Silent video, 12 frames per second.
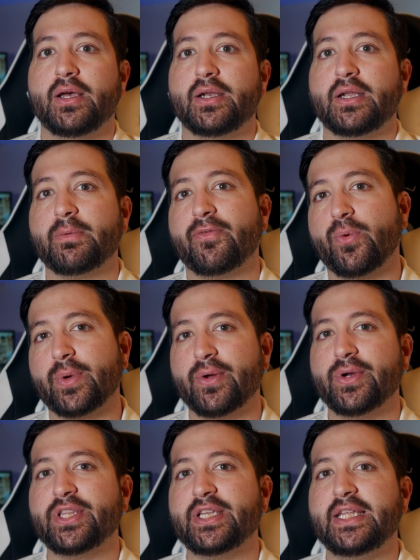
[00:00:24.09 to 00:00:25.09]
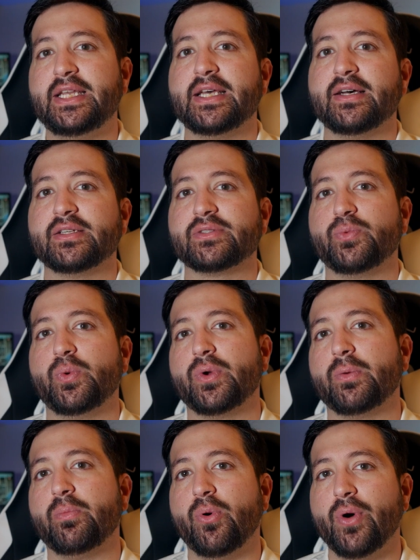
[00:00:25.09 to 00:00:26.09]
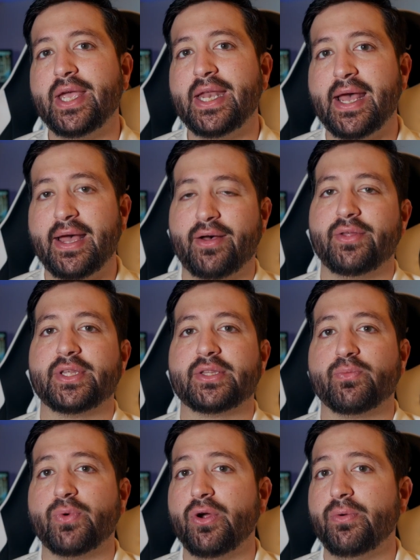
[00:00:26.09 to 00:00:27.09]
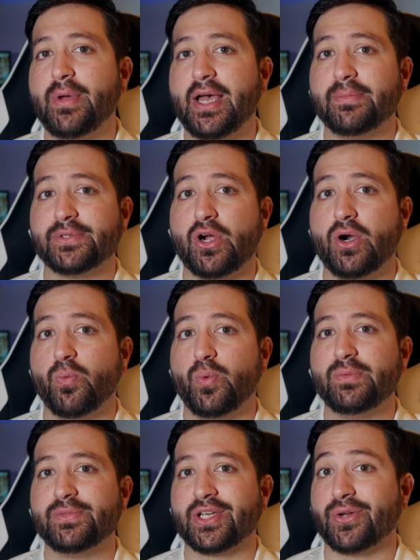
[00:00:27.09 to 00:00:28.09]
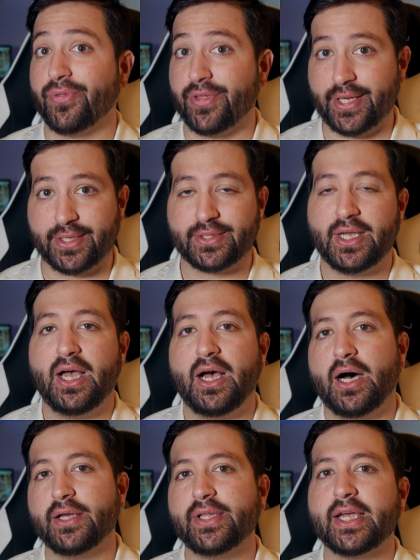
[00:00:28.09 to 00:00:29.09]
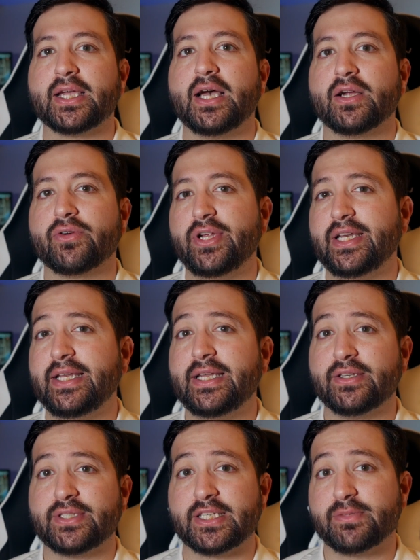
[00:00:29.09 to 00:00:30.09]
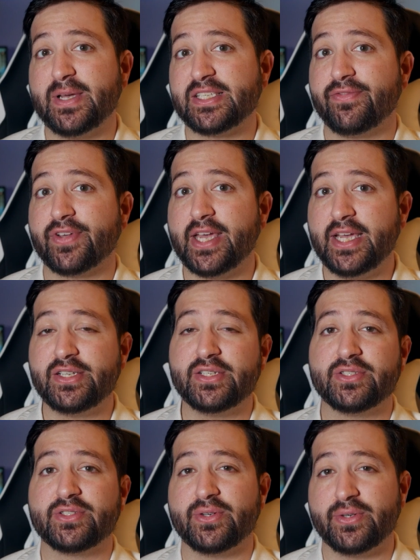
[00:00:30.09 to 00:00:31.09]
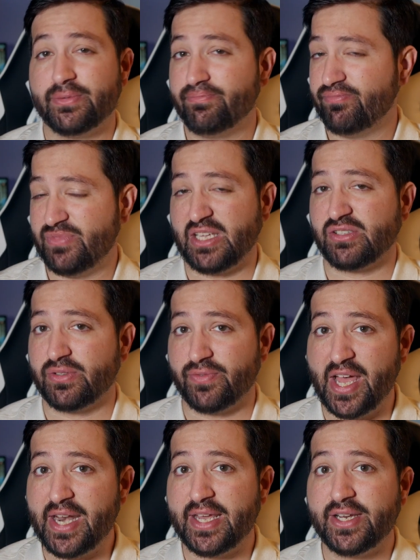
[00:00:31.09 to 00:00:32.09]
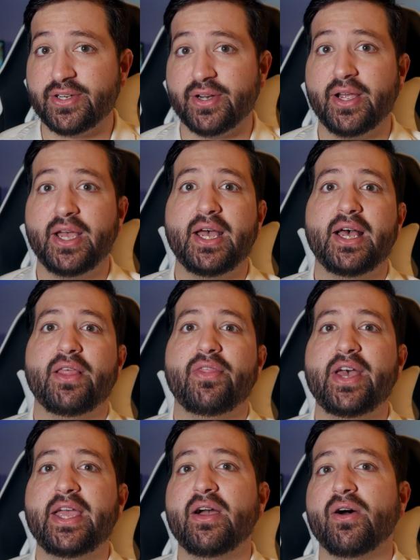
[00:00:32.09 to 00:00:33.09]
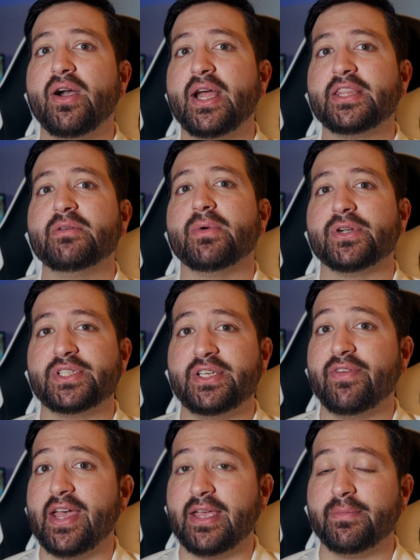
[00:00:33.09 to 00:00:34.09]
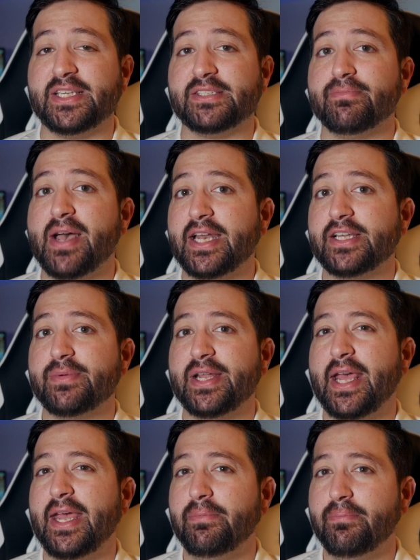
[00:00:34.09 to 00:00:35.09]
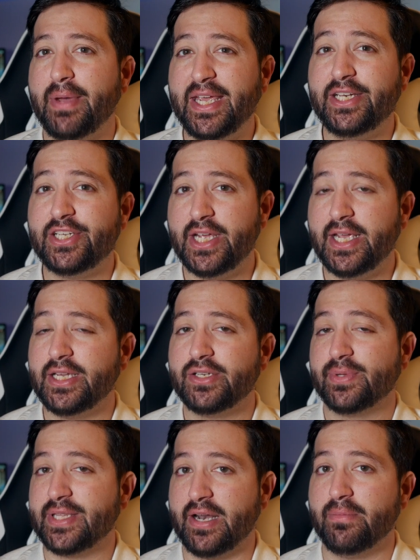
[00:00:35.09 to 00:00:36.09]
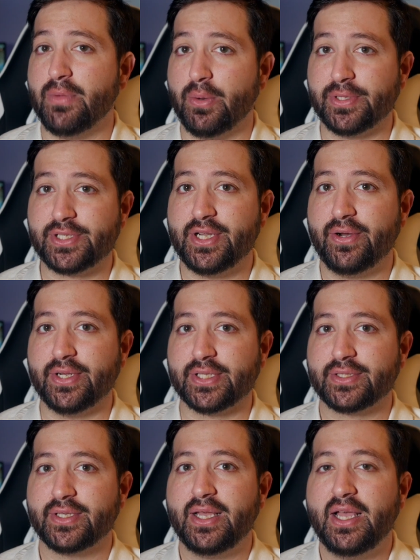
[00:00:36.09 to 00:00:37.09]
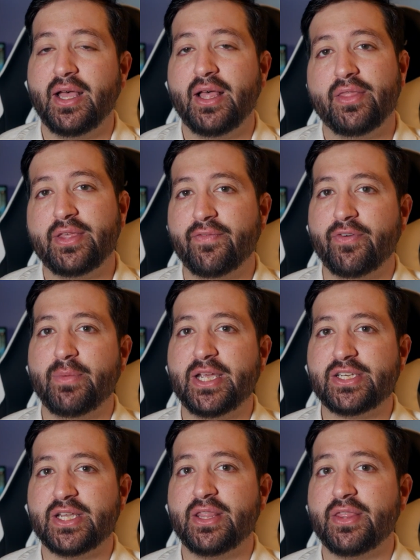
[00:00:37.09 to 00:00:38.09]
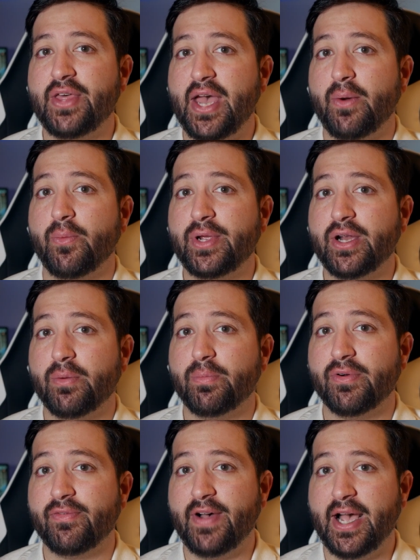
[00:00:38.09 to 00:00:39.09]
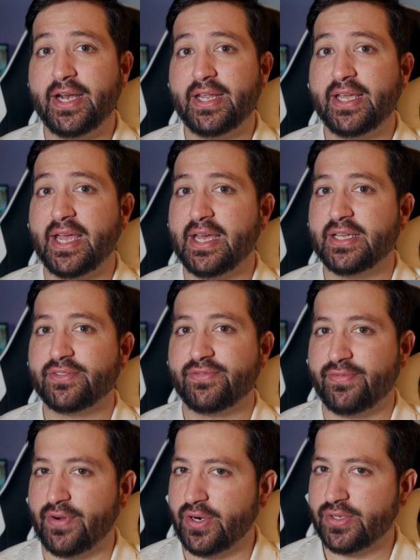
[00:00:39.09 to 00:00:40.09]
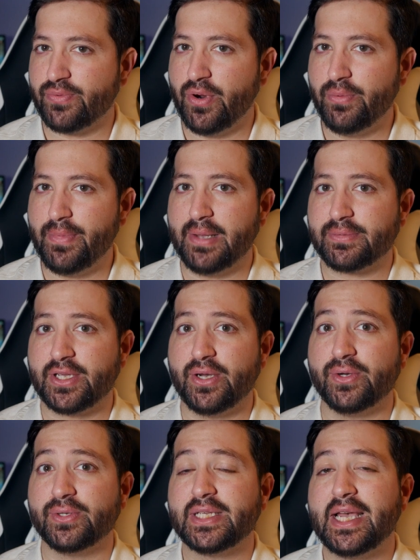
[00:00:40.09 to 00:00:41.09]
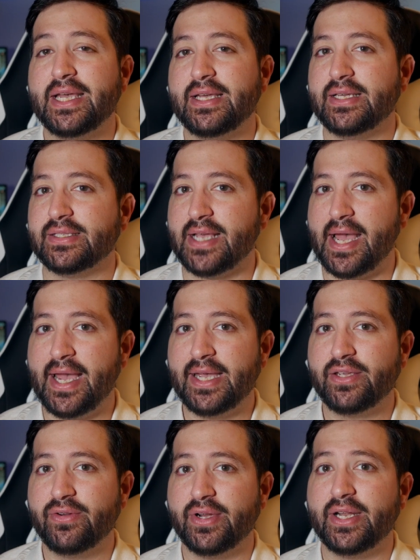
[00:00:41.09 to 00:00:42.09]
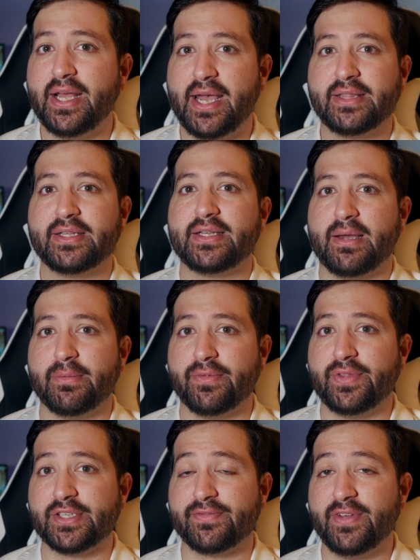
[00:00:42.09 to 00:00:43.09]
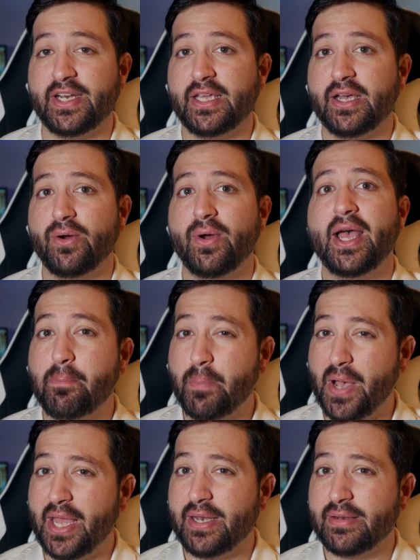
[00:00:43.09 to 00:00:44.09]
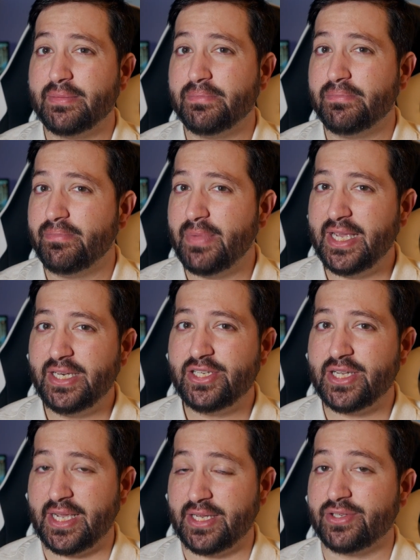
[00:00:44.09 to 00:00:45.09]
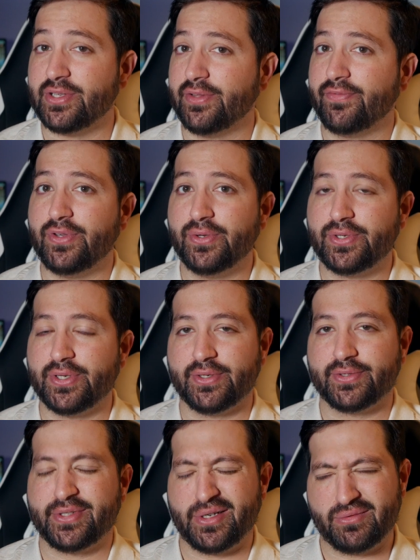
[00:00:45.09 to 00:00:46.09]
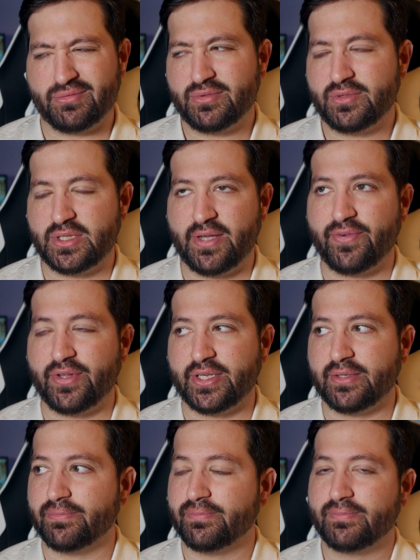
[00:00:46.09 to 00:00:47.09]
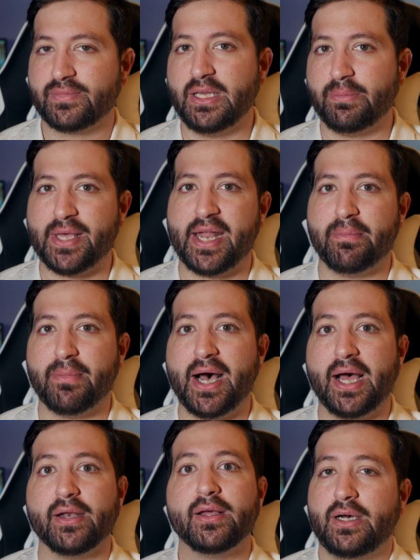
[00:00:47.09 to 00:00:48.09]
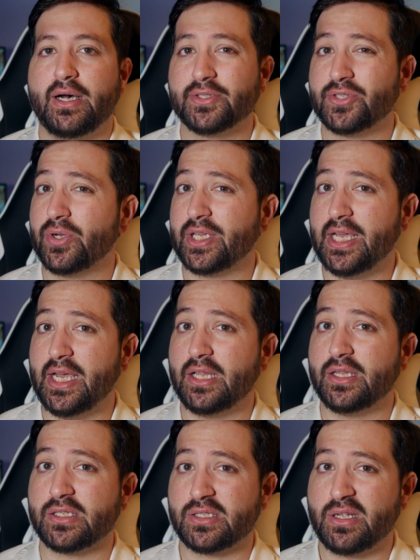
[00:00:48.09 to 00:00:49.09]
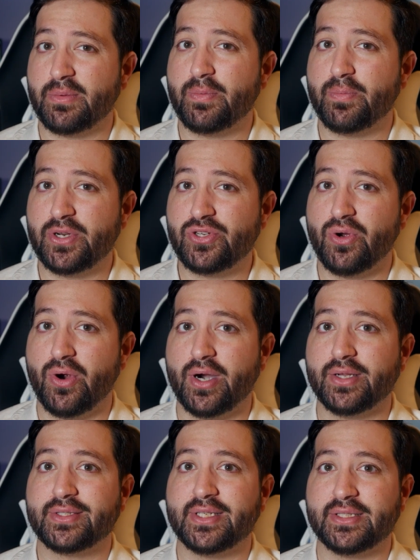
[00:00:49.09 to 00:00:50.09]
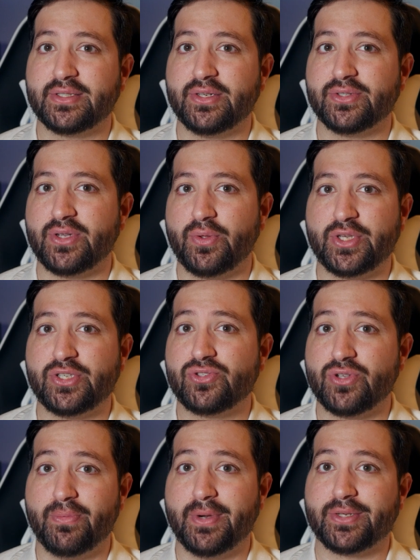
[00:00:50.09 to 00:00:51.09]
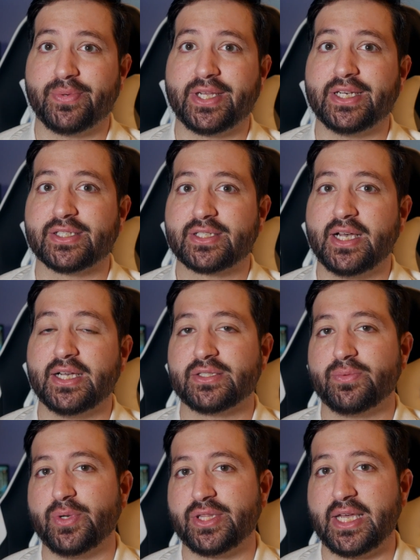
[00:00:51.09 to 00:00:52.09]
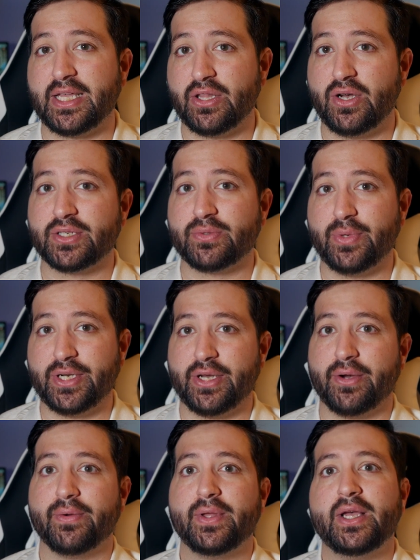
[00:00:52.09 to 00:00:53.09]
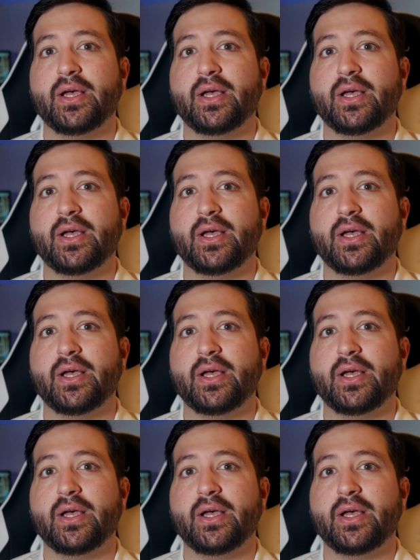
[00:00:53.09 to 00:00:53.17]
Now before we go into the details, we want to point out that the roadmaps are whimsical things. Unlike concrete details like specifications or things of that nature, they are at the mercy of A M D's management and may change without a moment's notice. The information that we are providing as far as roadmaps goes is accurate at the time of this video, but may change in the future, so definitely keep that in mind. Also again, this is going to be pretty short since there's only so much we can discuss with a launch window.